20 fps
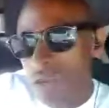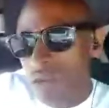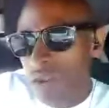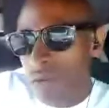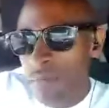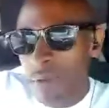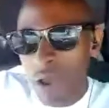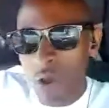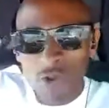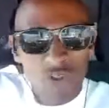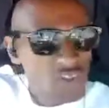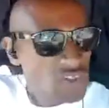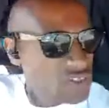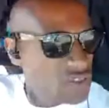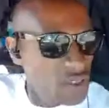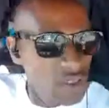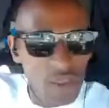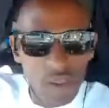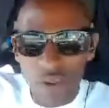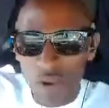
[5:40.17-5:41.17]
the most
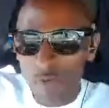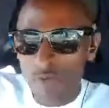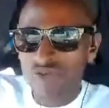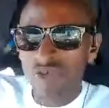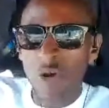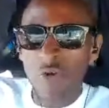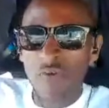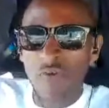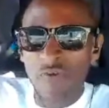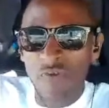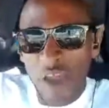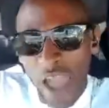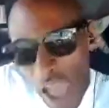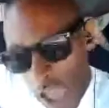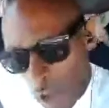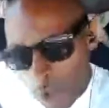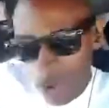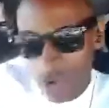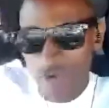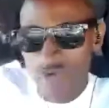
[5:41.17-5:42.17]

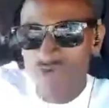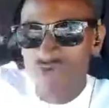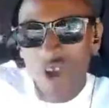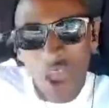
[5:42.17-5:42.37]
profound